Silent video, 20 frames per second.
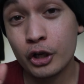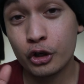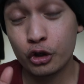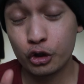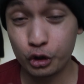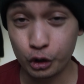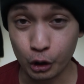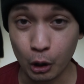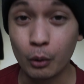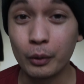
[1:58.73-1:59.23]

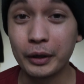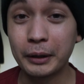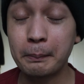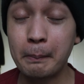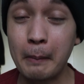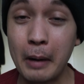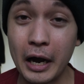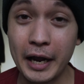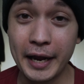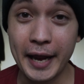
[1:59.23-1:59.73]
showing
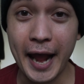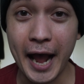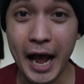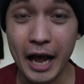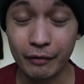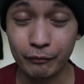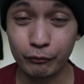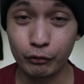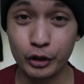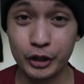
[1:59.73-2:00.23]
my
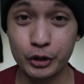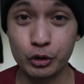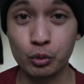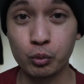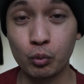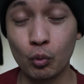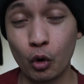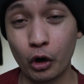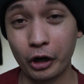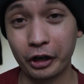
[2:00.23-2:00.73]
average
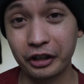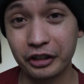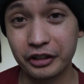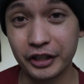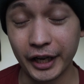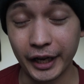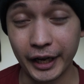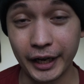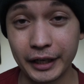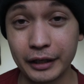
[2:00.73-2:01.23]

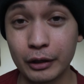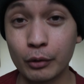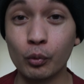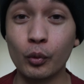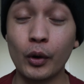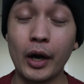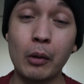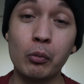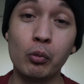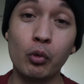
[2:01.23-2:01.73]
workday
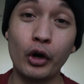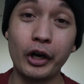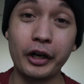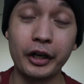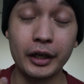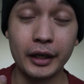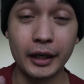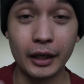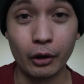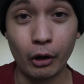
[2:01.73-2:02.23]
when I'm
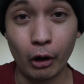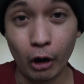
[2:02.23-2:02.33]
working at